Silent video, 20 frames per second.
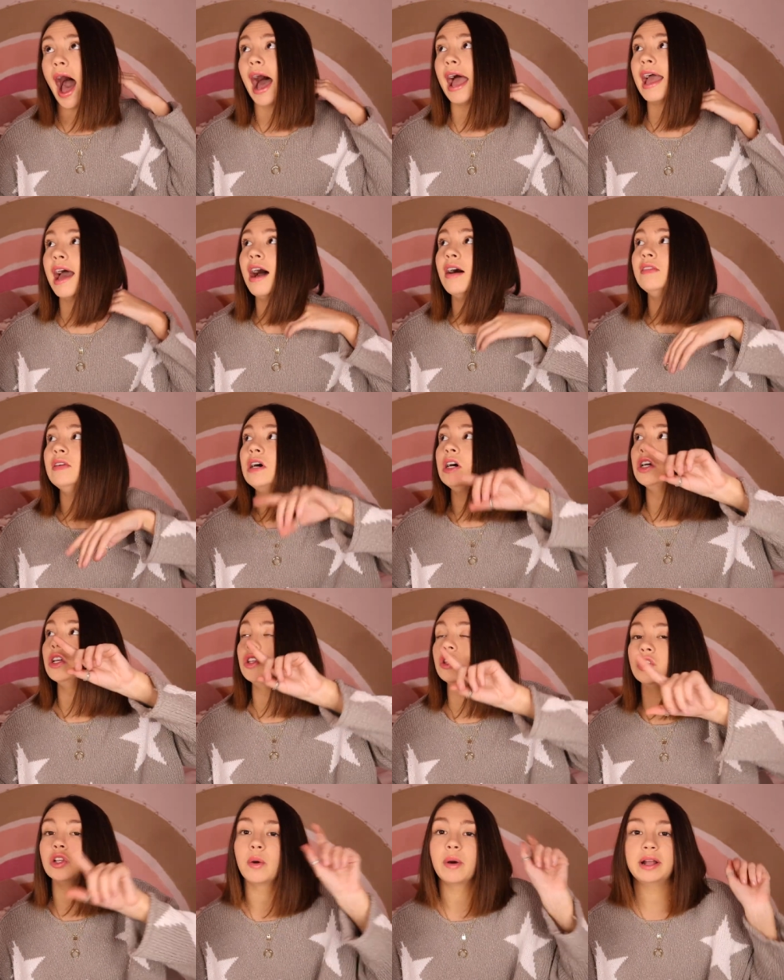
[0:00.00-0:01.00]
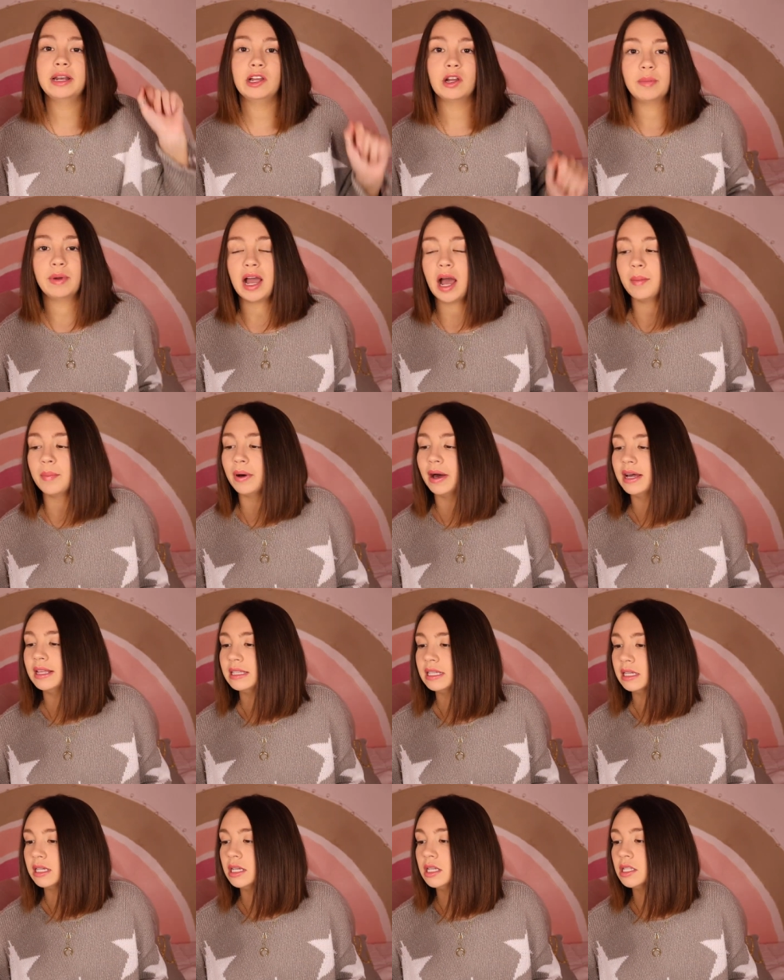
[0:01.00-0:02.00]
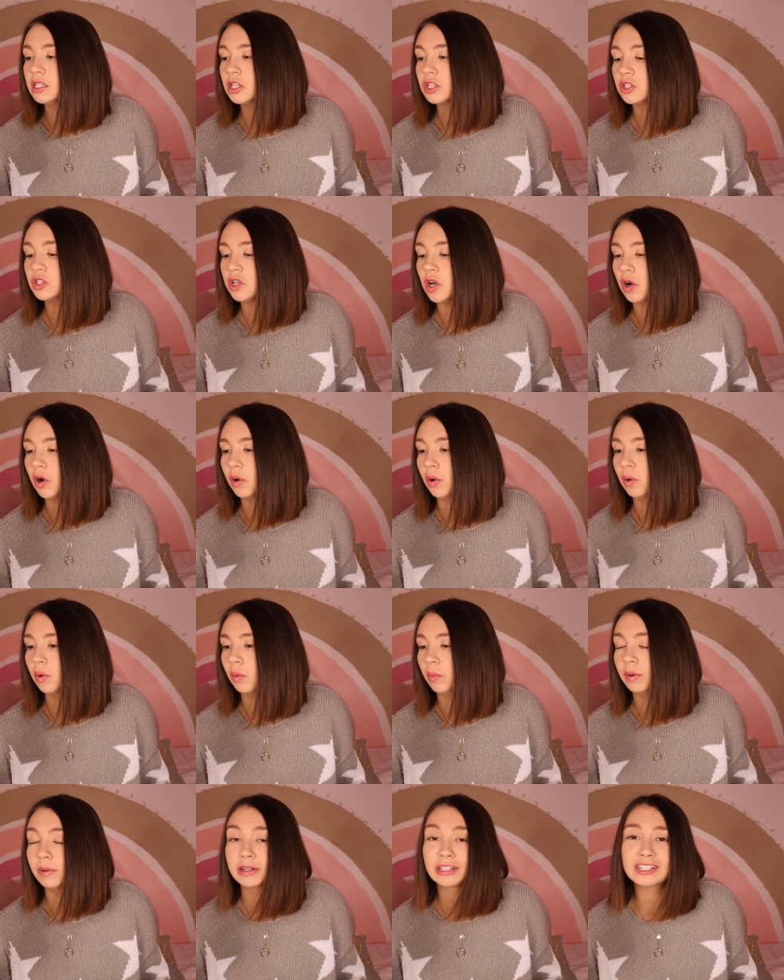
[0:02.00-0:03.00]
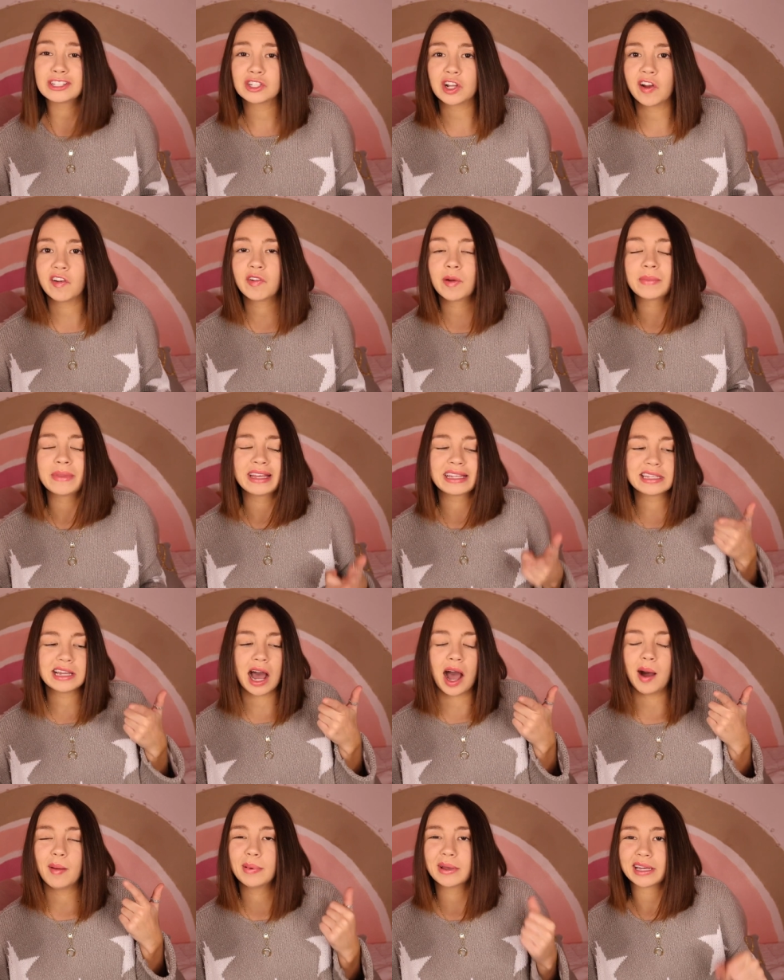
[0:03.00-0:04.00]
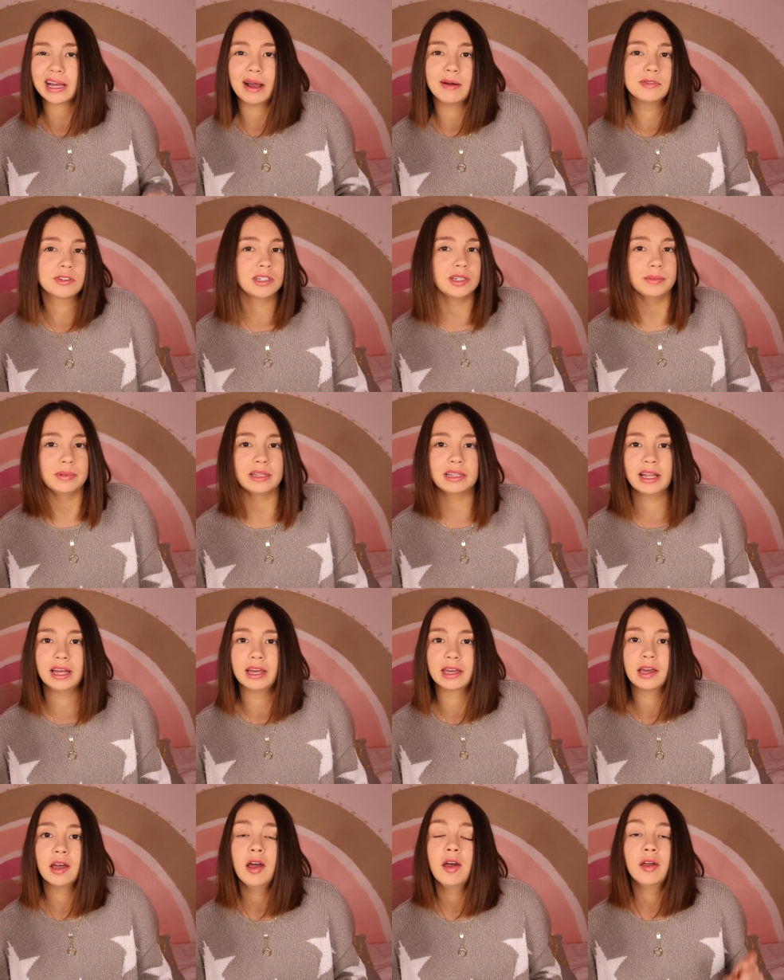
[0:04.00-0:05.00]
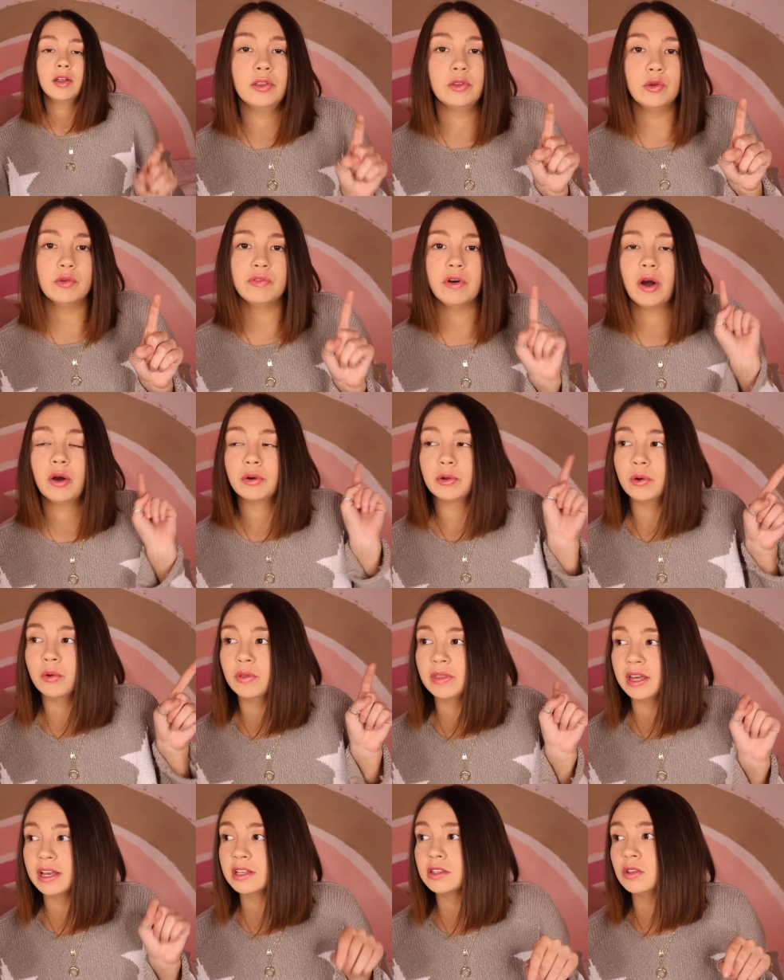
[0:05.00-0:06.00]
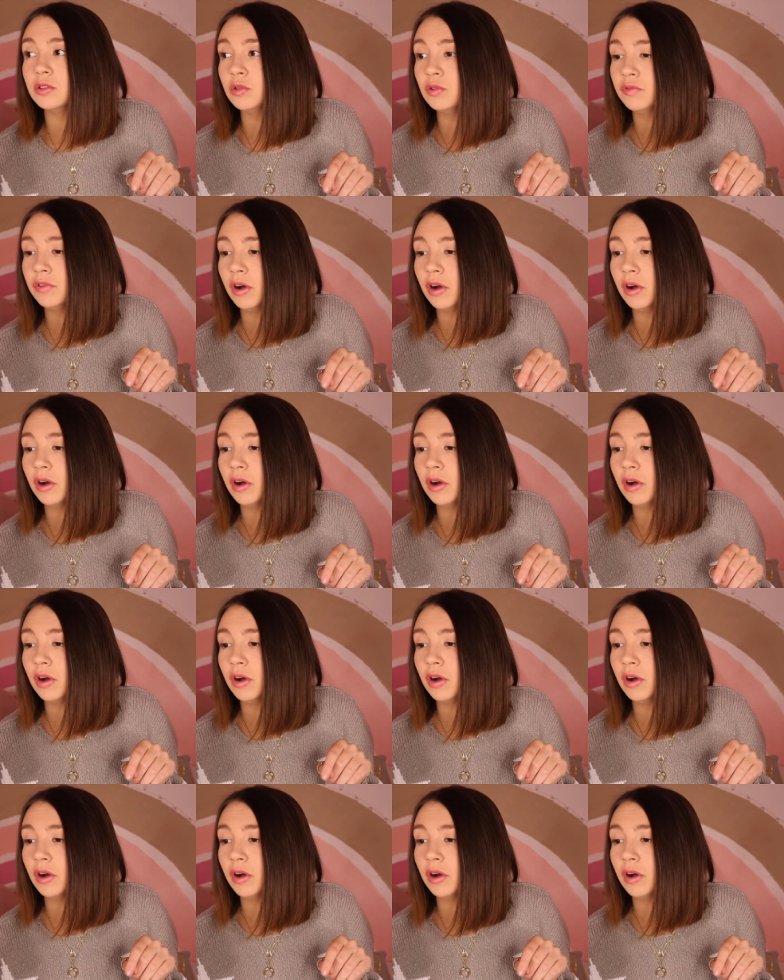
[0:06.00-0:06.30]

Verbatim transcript: I have no idea what my Apple ID is. So we were gonna start from the top. Like I was gonna be like, new phone, who this, new